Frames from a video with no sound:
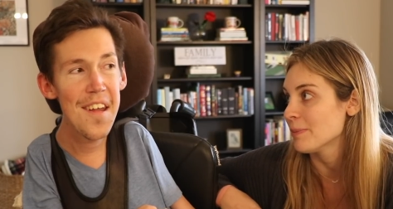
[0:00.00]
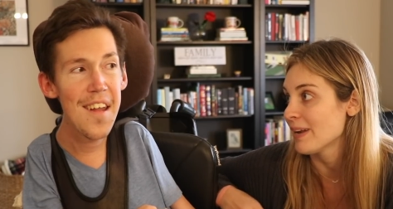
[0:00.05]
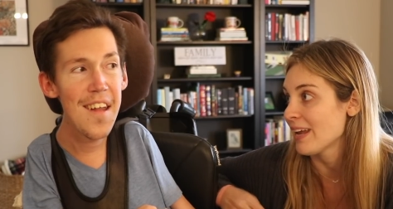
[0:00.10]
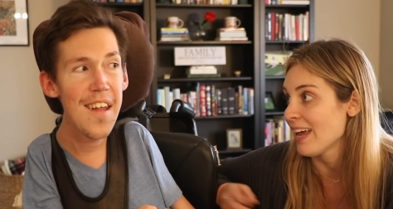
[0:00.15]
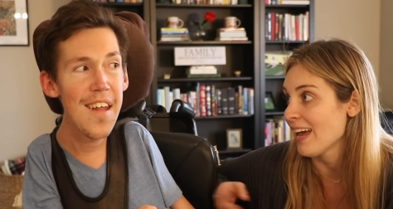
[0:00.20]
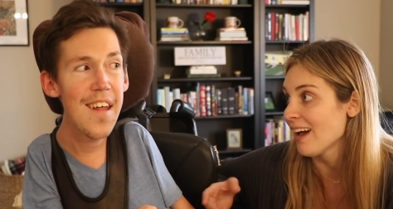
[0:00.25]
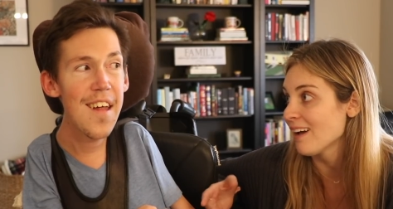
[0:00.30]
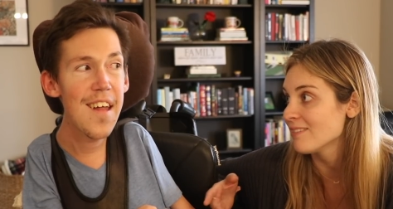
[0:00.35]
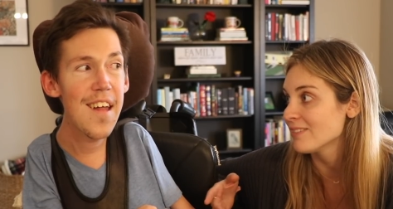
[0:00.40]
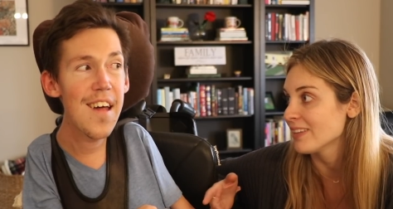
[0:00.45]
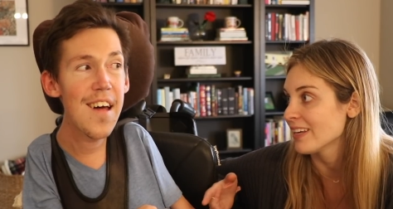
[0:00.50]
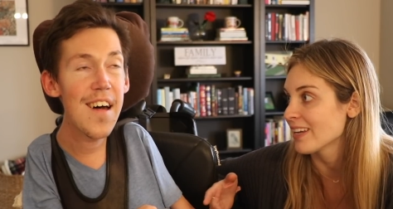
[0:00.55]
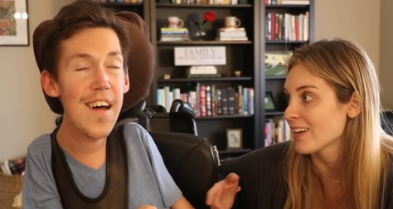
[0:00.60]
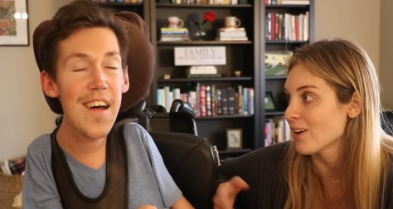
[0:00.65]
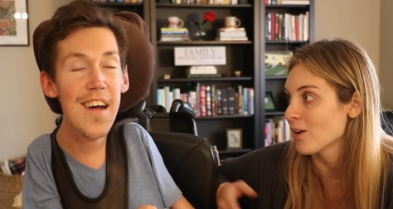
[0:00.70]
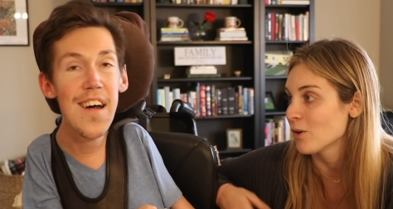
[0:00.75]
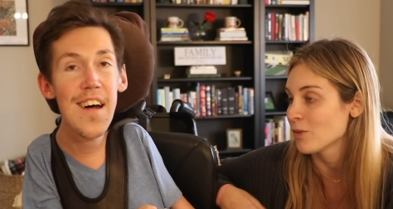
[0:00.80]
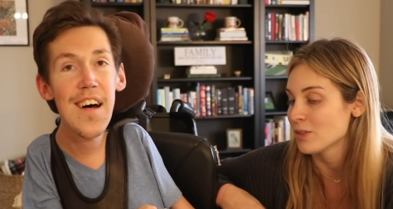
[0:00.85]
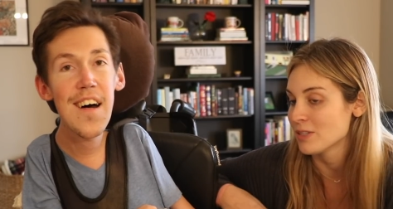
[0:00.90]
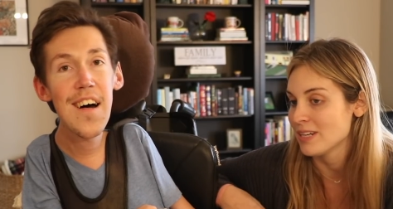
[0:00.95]
Speaker 1: But I have yeah.
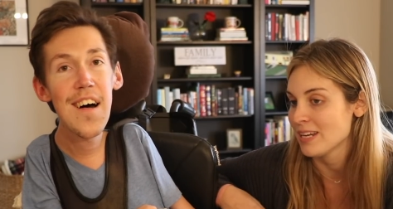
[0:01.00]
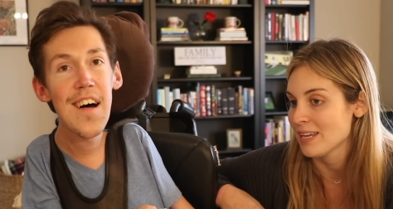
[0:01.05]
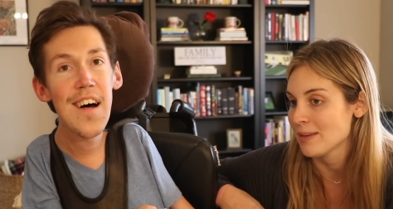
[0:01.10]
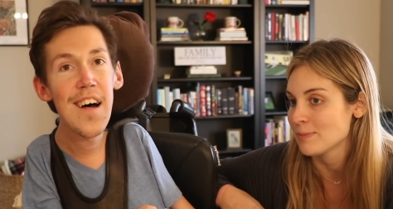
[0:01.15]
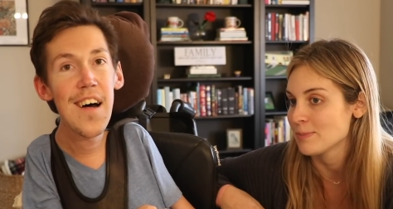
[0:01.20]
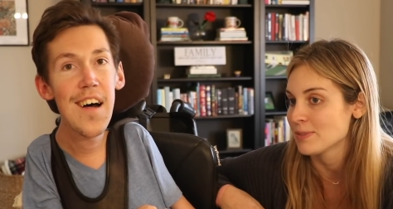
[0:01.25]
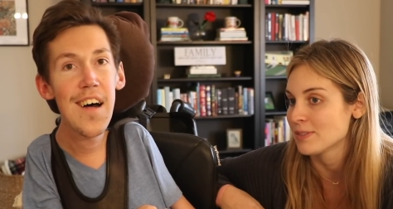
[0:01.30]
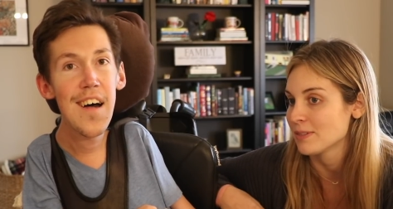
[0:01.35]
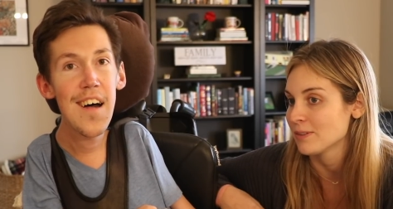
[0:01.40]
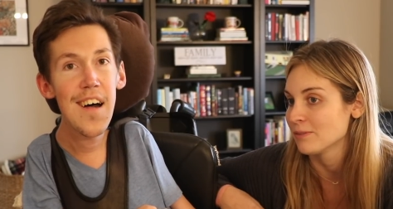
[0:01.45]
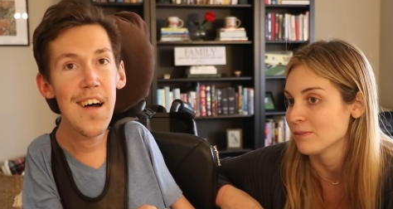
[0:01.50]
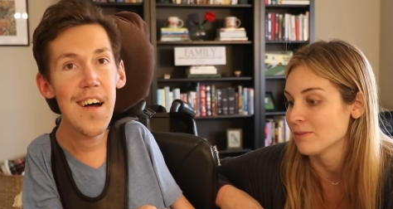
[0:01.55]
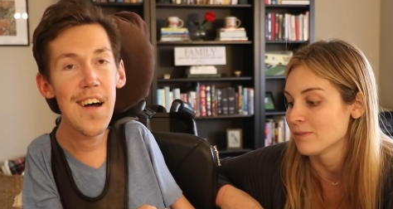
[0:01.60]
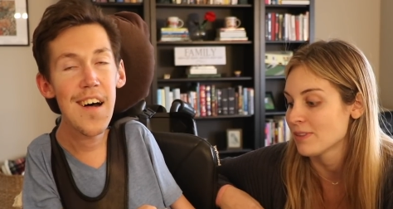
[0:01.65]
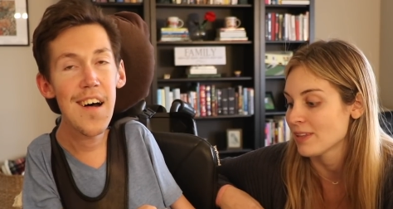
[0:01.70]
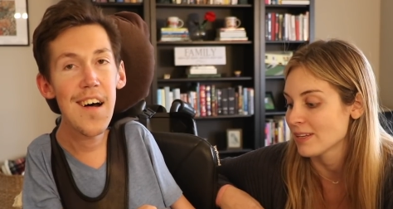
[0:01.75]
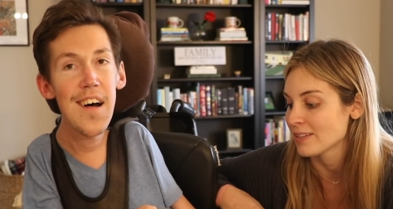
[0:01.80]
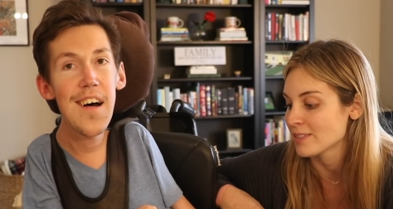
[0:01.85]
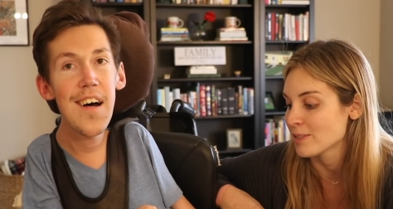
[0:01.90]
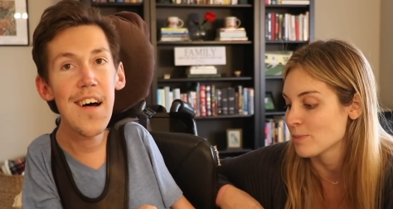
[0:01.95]
like all the names, the
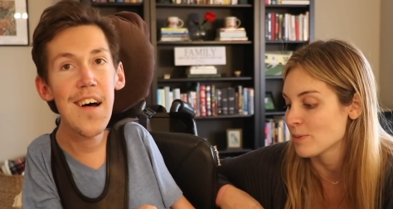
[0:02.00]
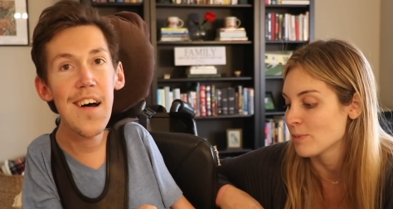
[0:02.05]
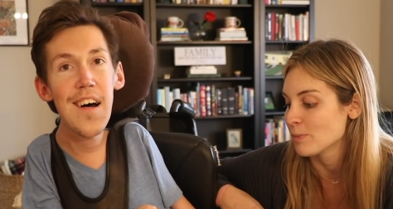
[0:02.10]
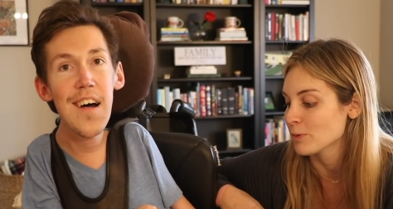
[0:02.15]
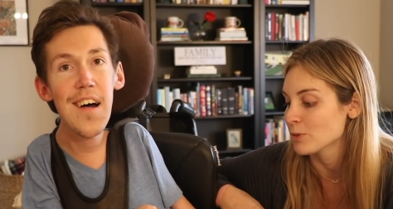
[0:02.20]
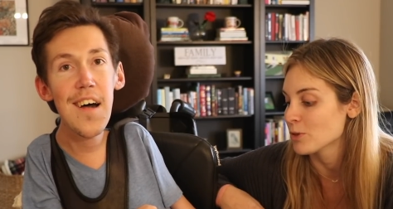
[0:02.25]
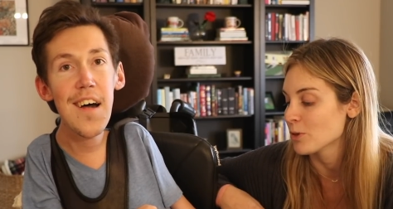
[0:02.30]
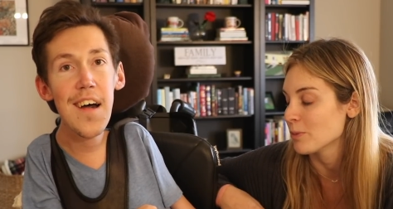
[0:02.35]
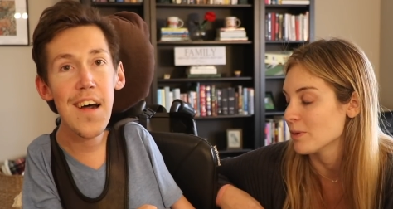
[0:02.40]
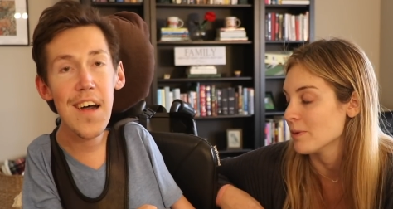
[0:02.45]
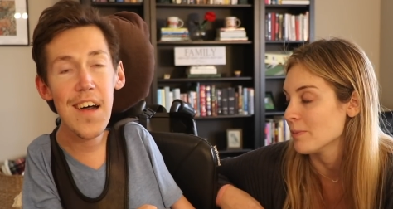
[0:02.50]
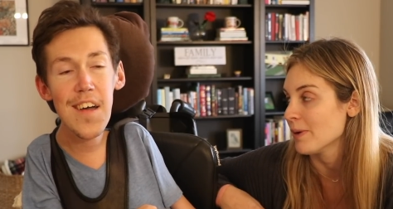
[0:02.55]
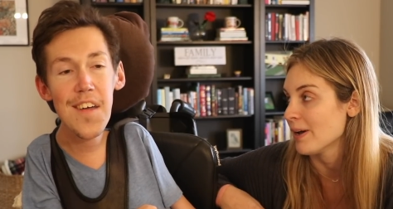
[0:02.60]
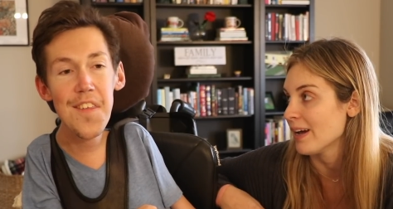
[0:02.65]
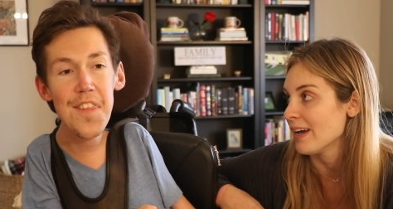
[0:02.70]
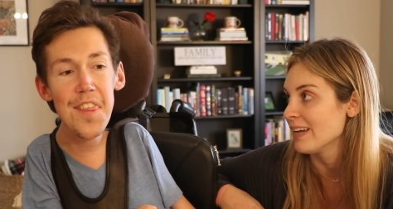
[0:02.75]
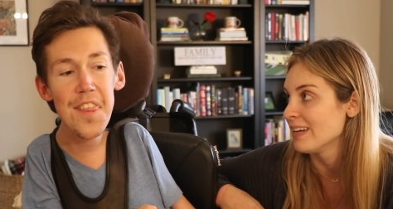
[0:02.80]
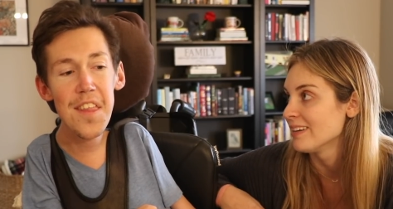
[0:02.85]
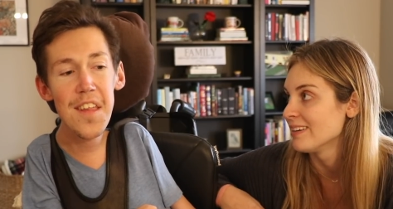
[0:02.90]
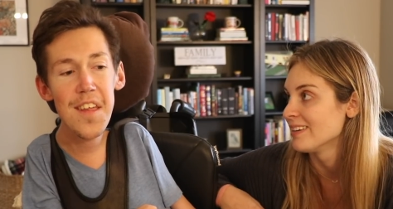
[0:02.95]
things that people told me to
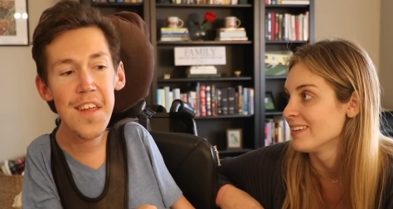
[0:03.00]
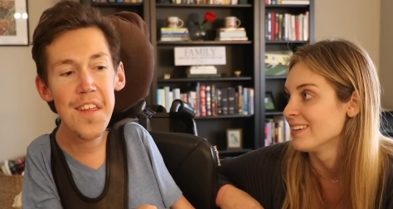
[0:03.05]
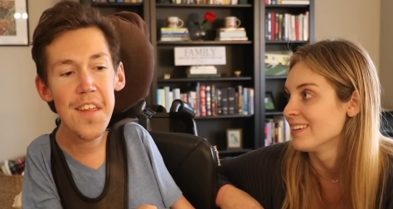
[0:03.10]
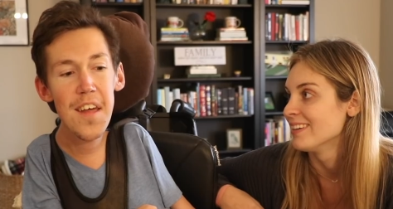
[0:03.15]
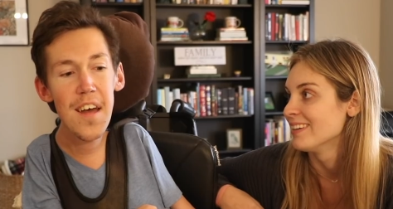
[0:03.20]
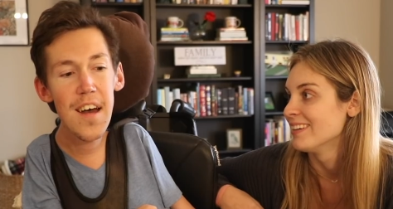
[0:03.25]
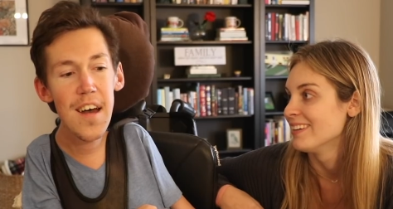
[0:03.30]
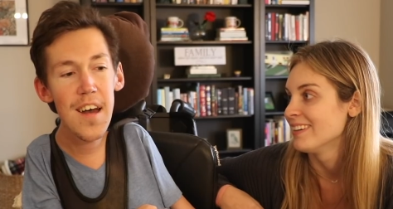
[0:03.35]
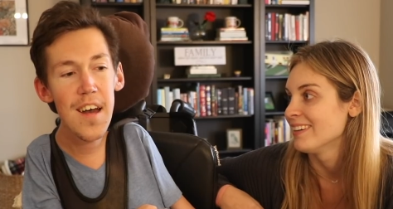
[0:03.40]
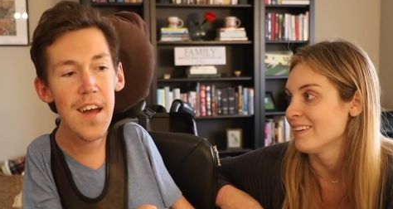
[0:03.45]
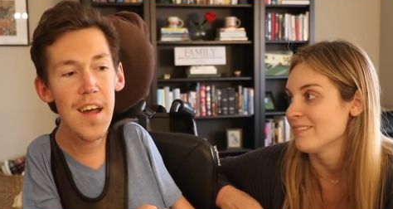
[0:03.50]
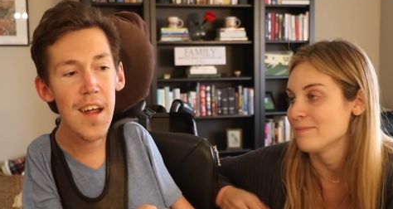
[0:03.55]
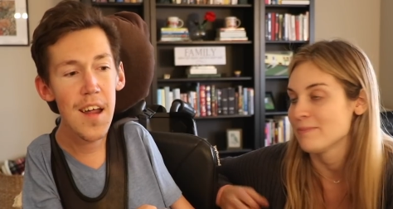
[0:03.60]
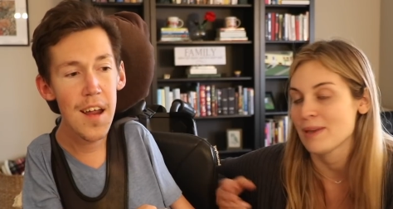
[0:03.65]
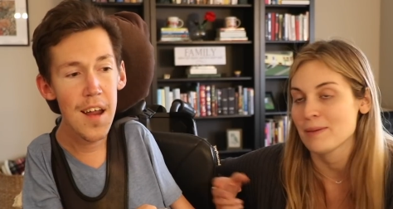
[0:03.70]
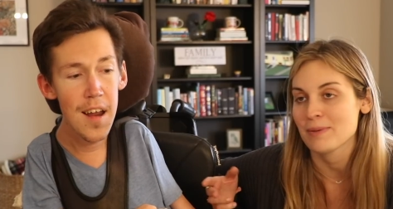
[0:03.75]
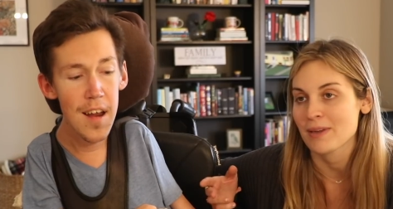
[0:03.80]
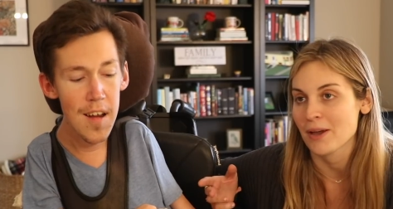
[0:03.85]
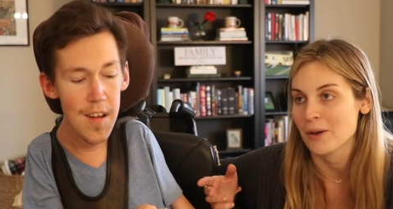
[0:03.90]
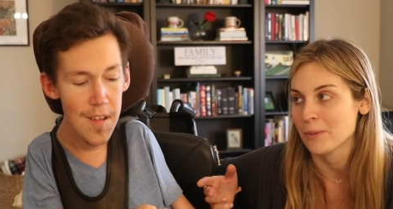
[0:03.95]
buy. Yeah.
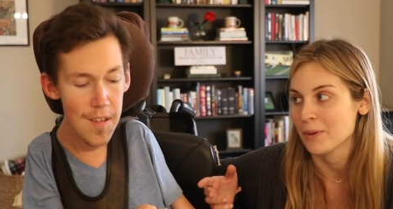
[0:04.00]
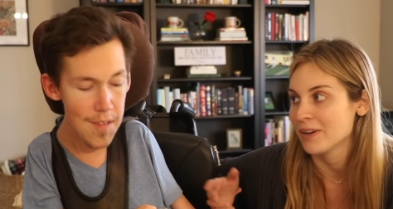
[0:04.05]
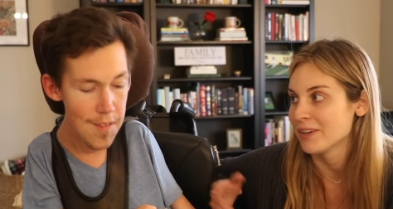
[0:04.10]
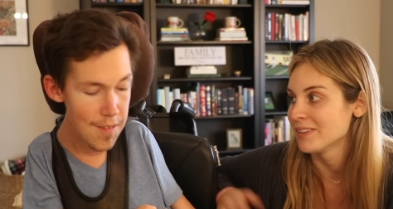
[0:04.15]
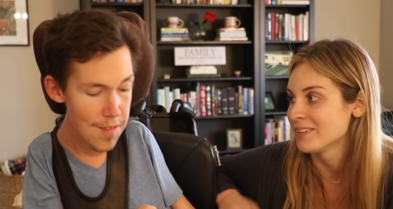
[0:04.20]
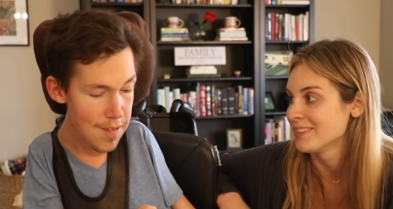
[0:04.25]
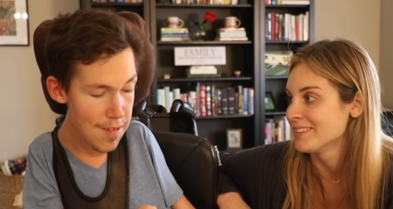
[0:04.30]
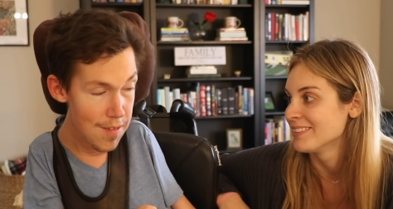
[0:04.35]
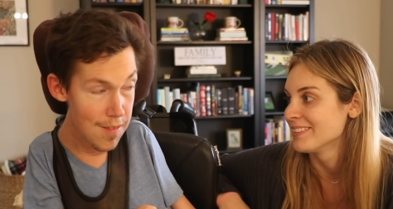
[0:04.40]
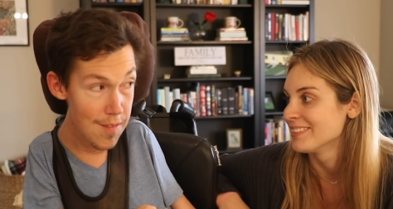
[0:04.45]
Maybe I will.